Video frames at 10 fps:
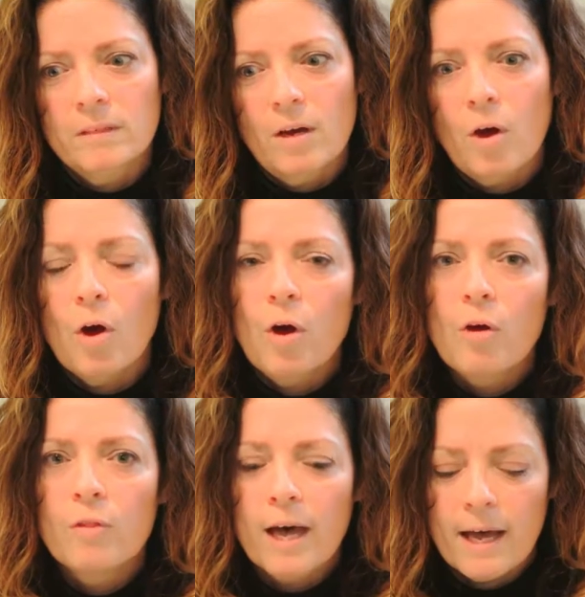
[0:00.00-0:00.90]

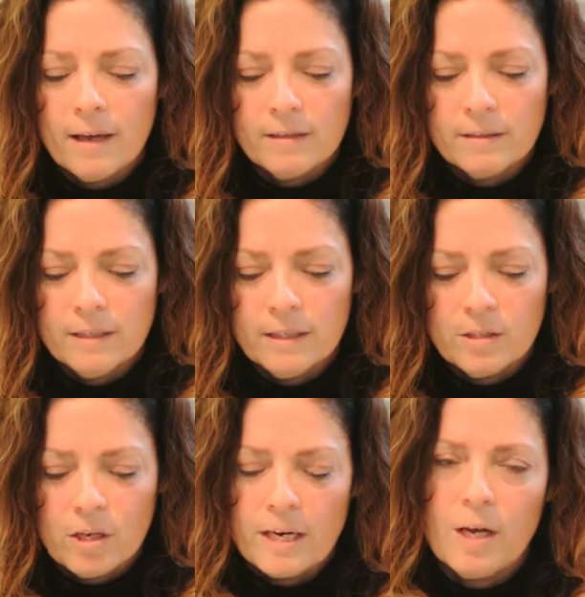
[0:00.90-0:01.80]
All that is
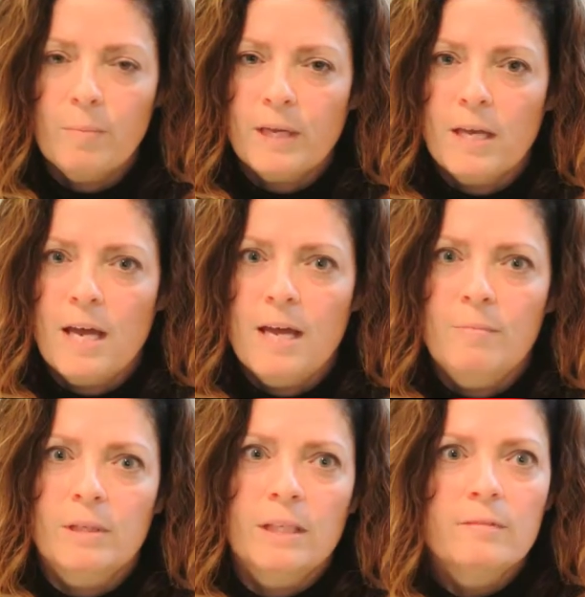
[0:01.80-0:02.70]
not helping. And
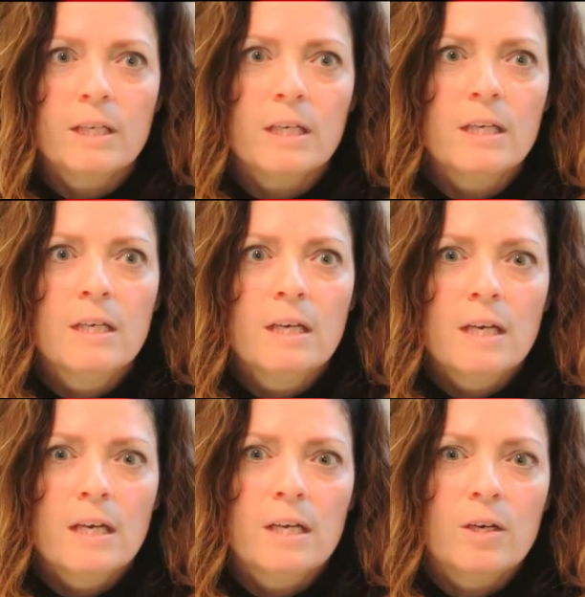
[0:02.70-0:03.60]
believing
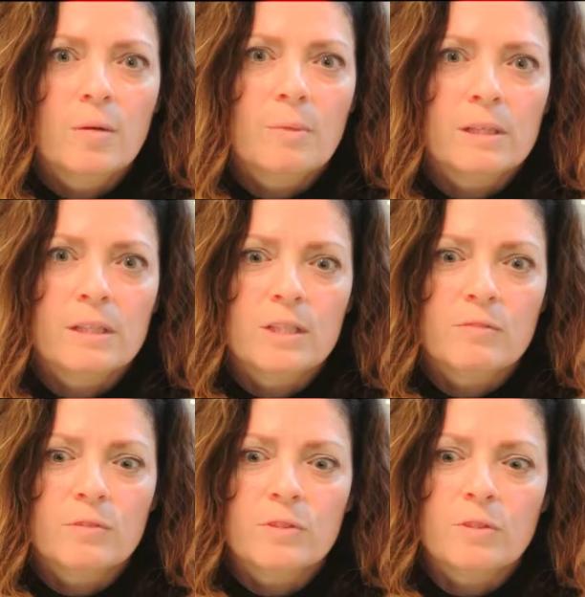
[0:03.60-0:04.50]
in your abilities
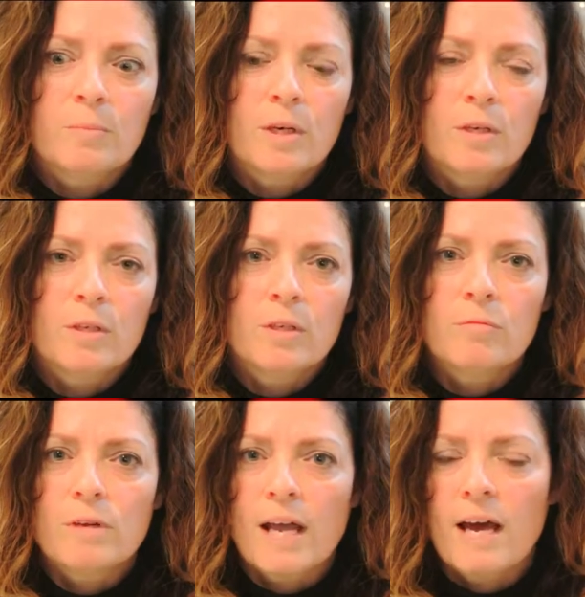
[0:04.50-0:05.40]
falls apart. You
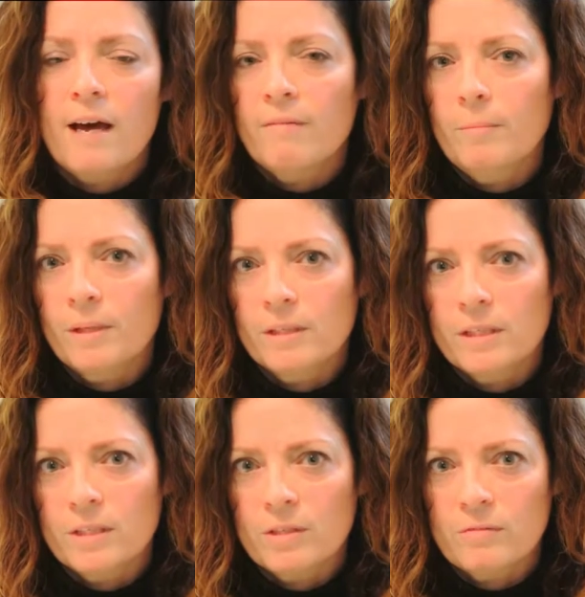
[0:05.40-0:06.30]
don't have
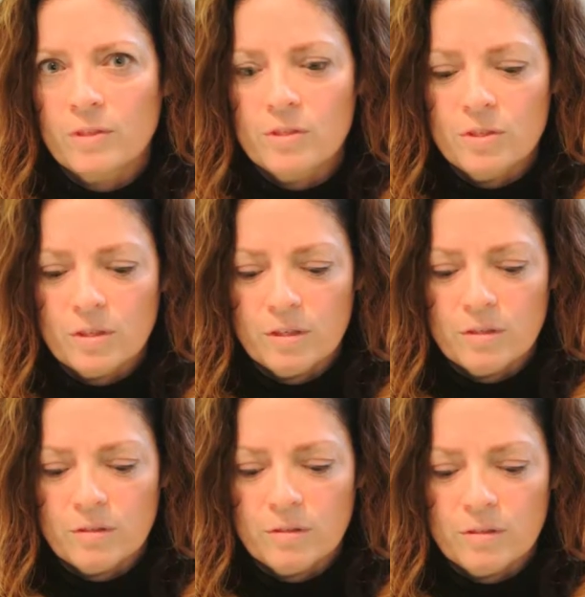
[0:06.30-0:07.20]
abilities as far as you're
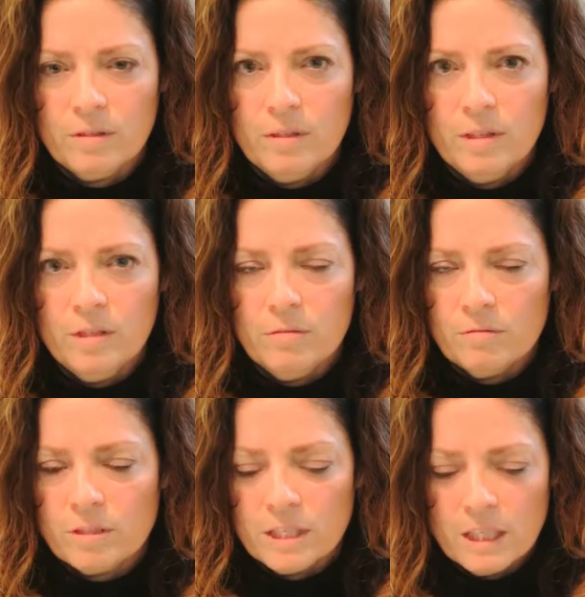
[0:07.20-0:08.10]
concerned. You don't
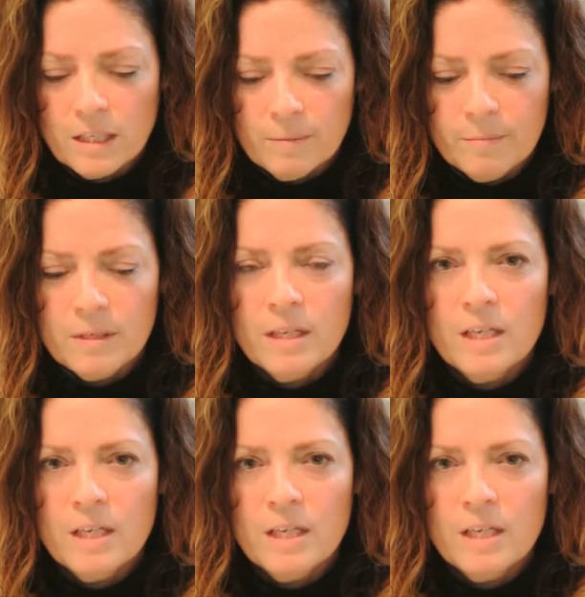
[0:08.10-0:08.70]
see them.